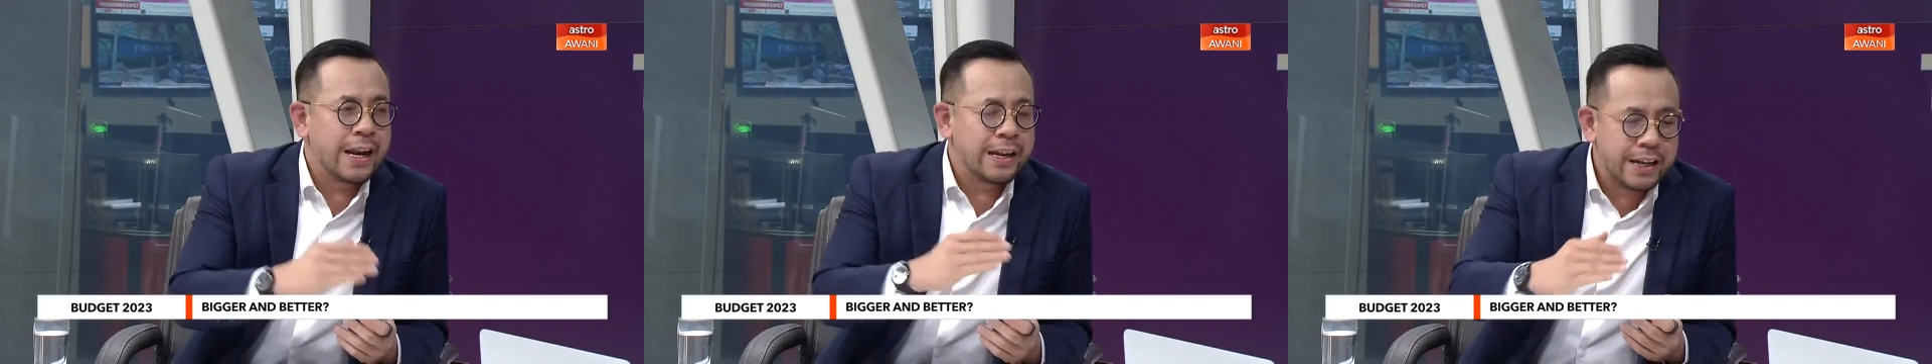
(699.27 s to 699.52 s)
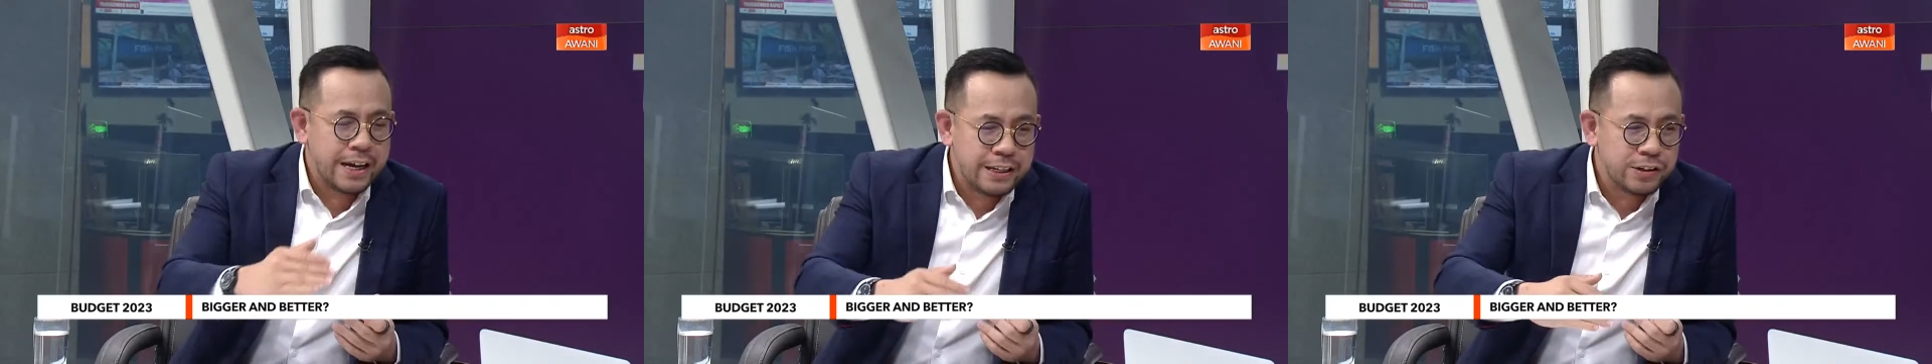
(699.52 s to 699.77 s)

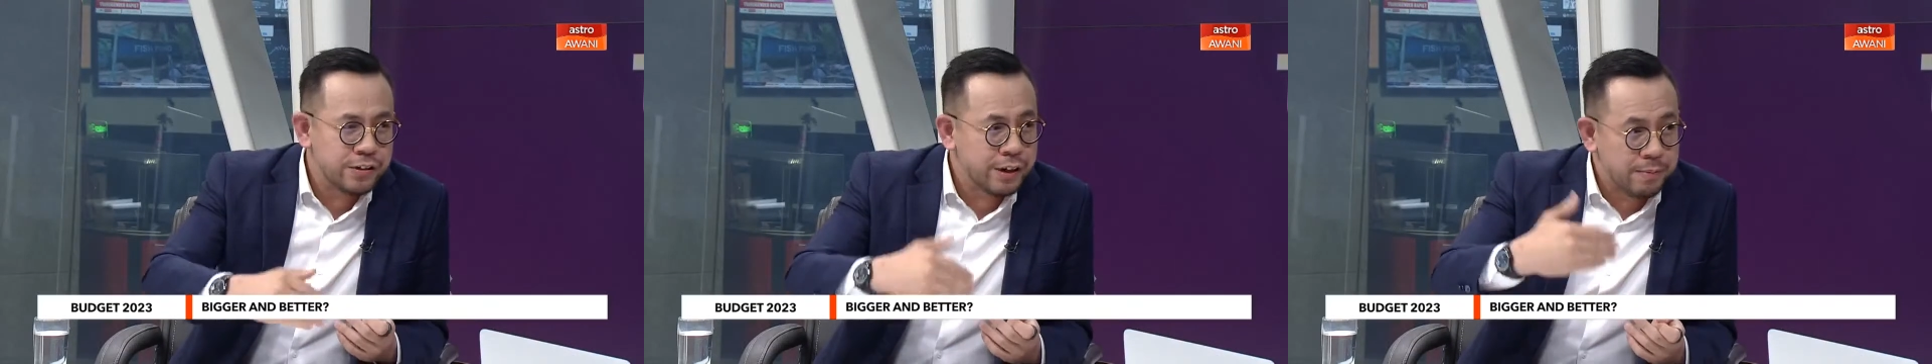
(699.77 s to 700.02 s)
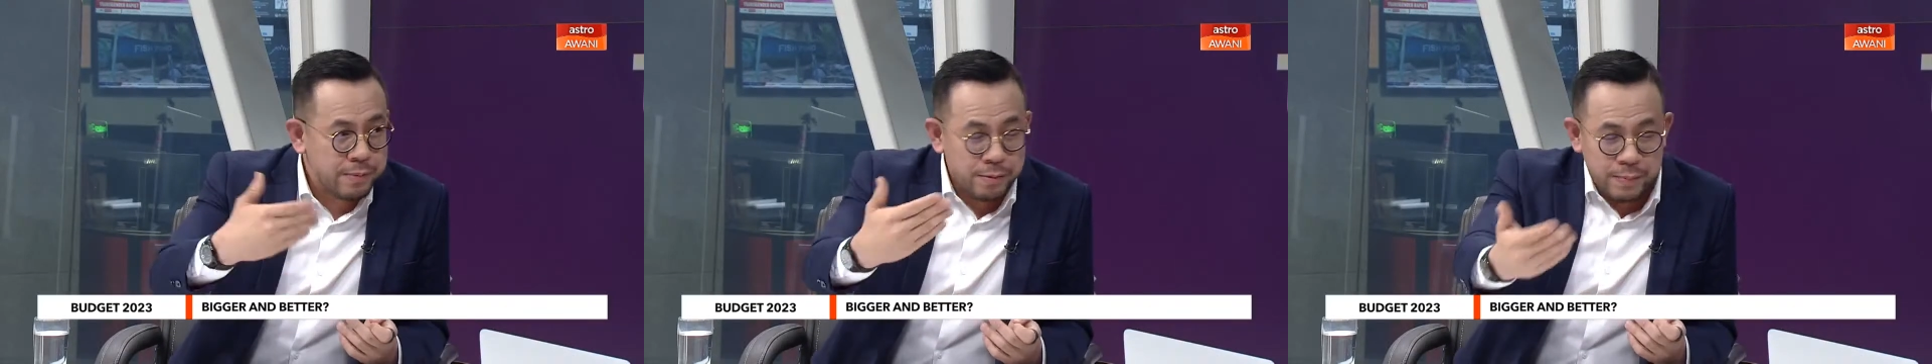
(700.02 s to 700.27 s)
and then
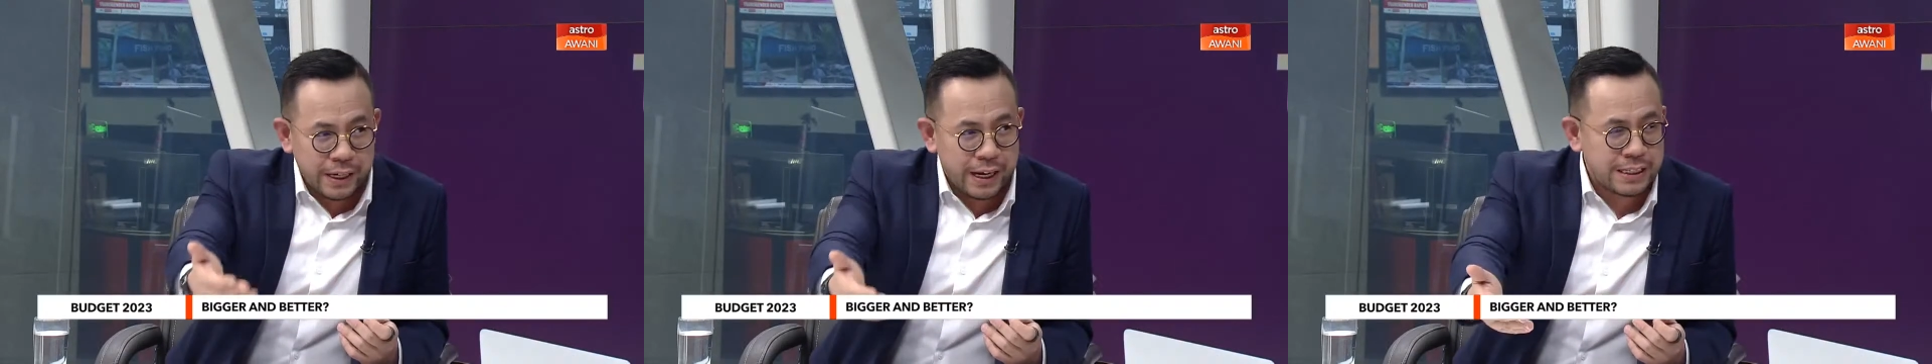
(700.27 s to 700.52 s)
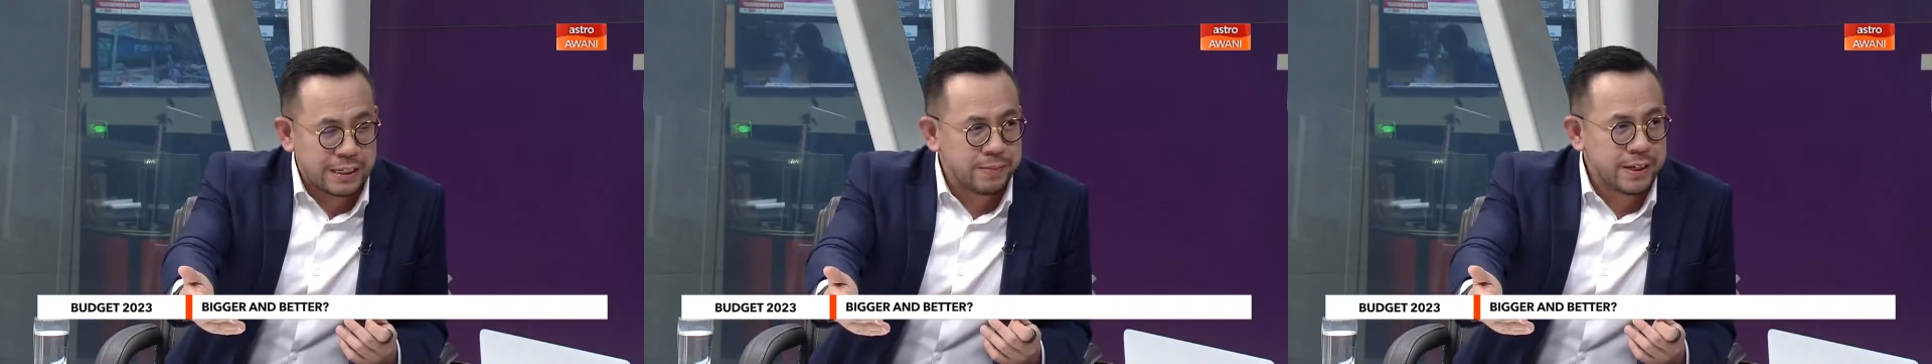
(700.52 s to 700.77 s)
to rebuild
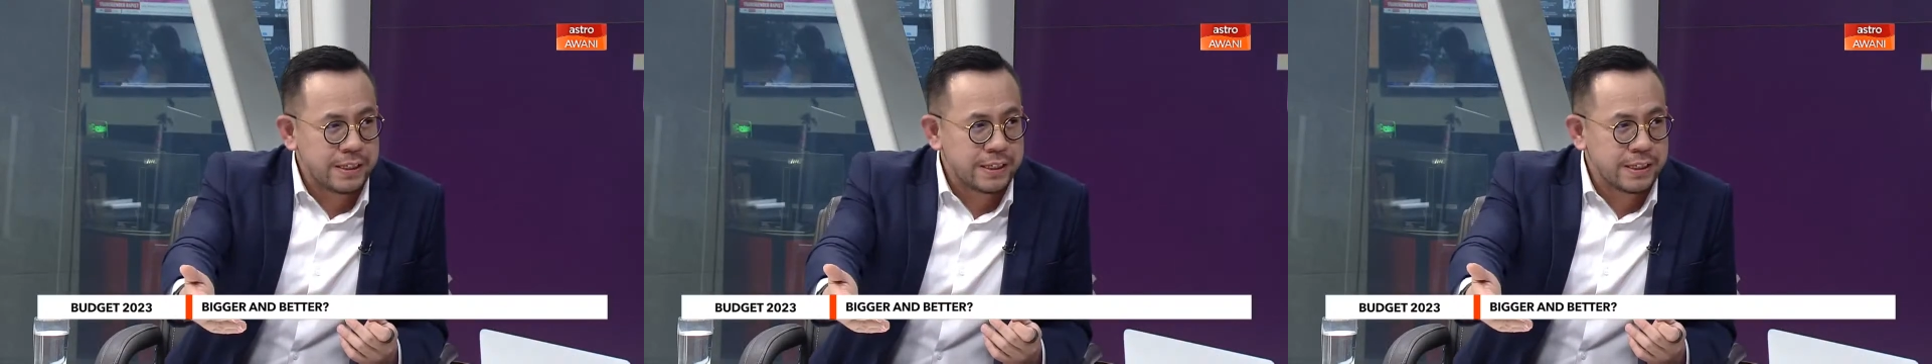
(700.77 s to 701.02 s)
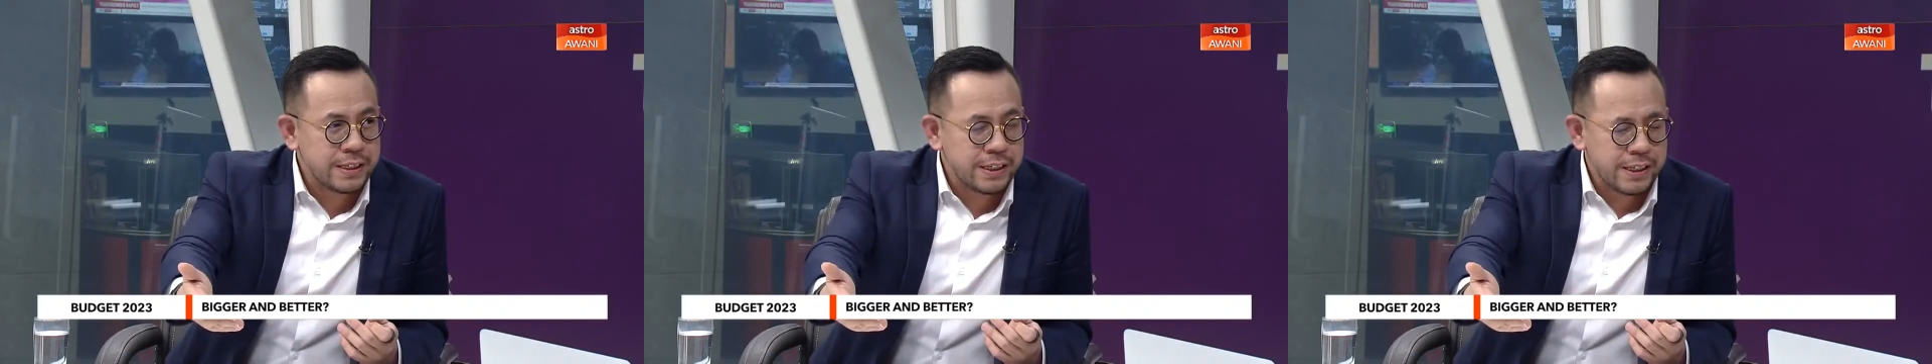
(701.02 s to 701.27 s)
back SMEs